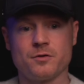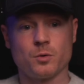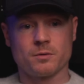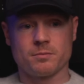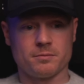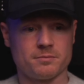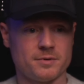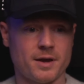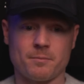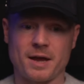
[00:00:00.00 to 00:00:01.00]
If you
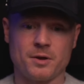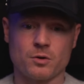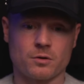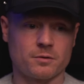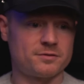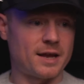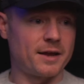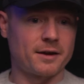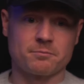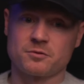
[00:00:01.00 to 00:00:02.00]
were maybe you're
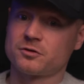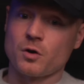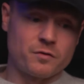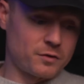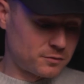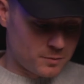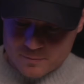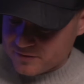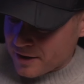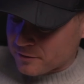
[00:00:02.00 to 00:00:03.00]
selling sofas. Well,
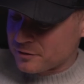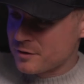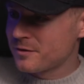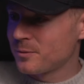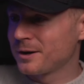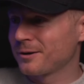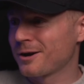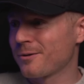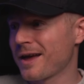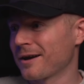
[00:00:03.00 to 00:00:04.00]
I'm sat on a sofa. Why not
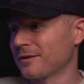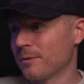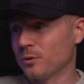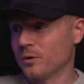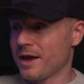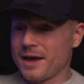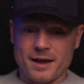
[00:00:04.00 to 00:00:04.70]
go with that example?